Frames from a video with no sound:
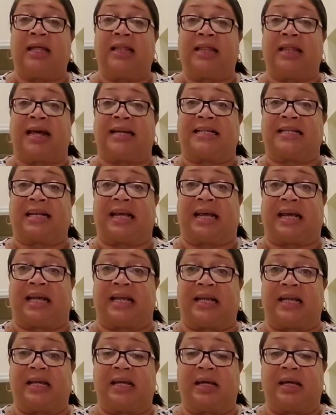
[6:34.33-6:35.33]
That's it.
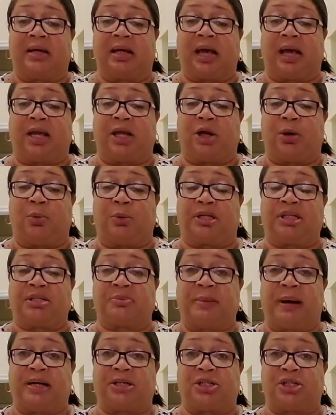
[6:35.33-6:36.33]
Okay, you don't want to
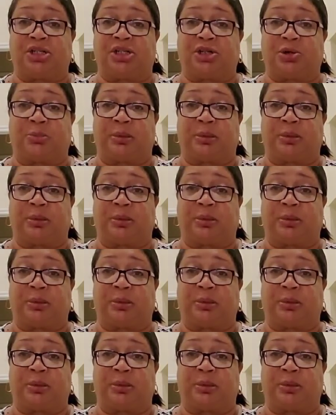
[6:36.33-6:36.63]
smash it so